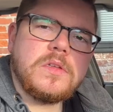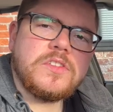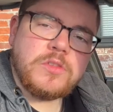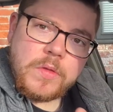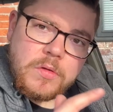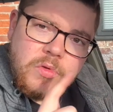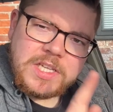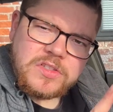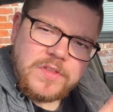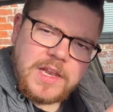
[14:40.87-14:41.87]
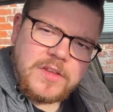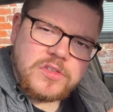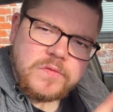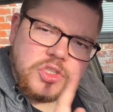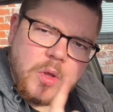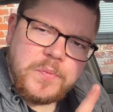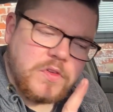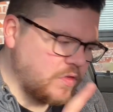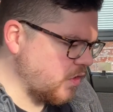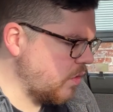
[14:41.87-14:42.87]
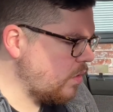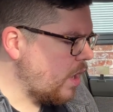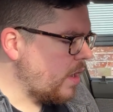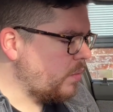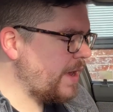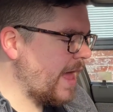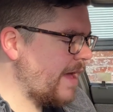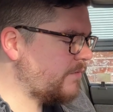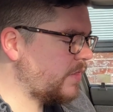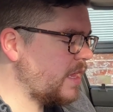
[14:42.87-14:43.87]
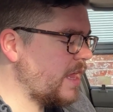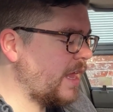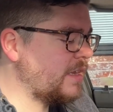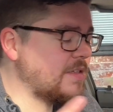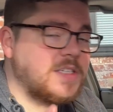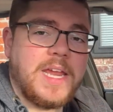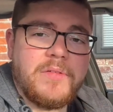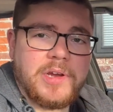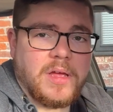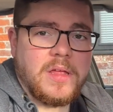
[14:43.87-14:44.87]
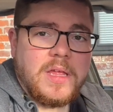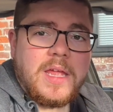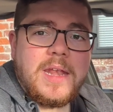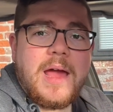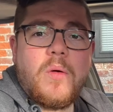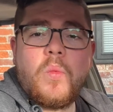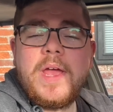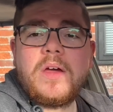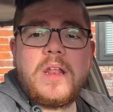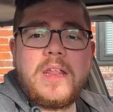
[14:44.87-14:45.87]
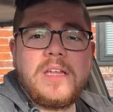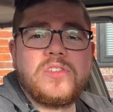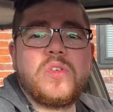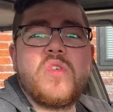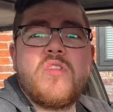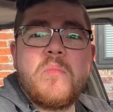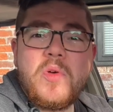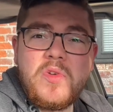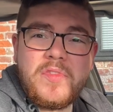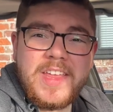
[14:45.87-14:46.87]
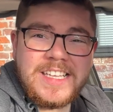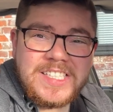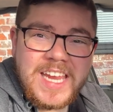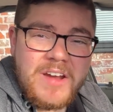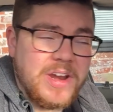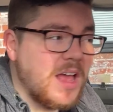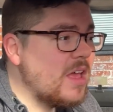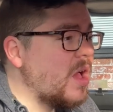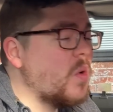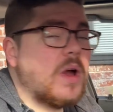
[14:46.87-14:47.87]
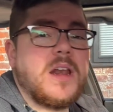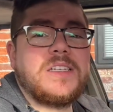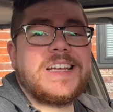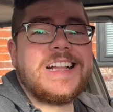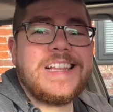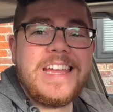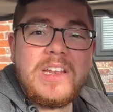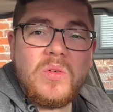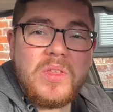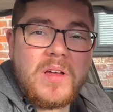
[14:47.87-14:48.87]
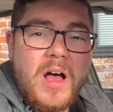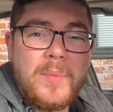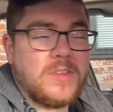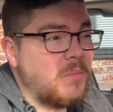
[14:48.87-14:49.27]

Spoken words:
So on the rest of the list of jobs to do, we have the interior. Now we're going to need to remove the interior. We're going to need to clean all the carpets.